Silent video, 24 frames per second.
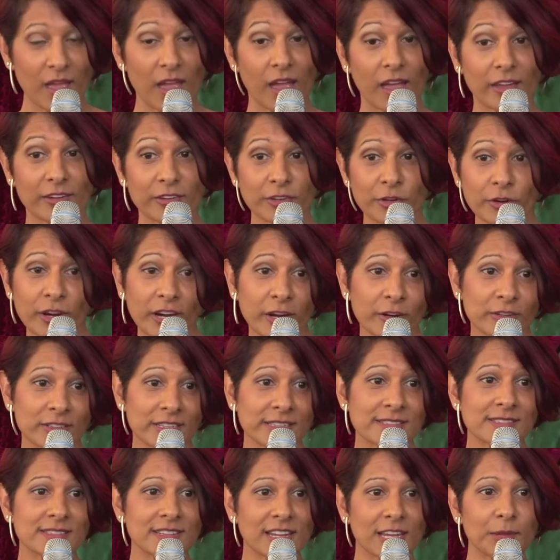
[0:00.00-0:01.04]
And you're here
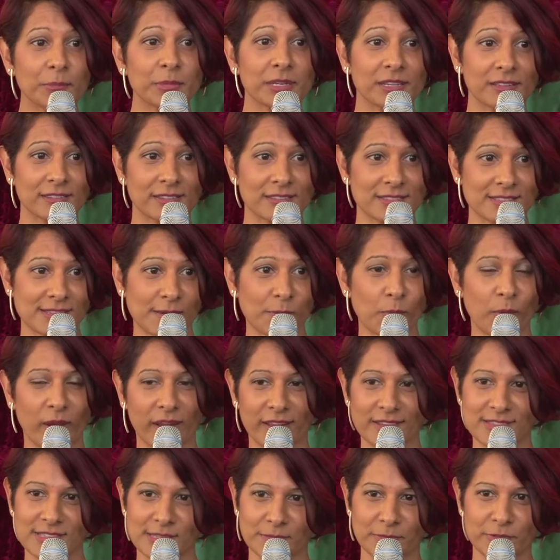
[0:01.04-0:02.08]
listening because in some
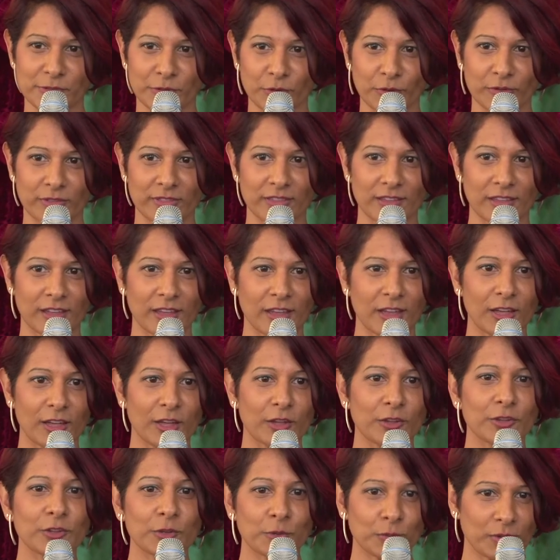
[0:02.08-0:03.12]
way, in some truth,
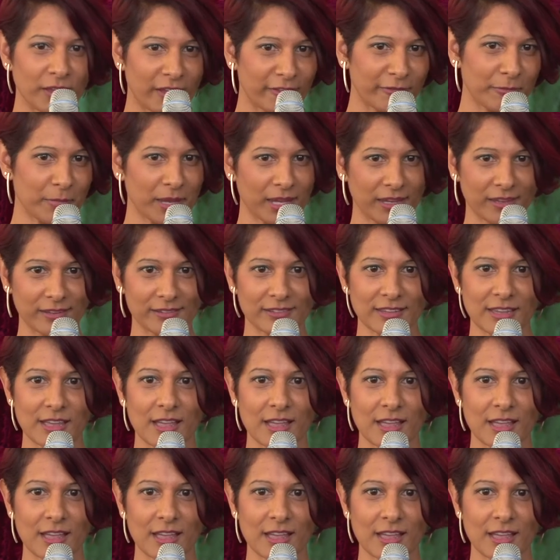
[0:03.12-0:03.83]
you love me.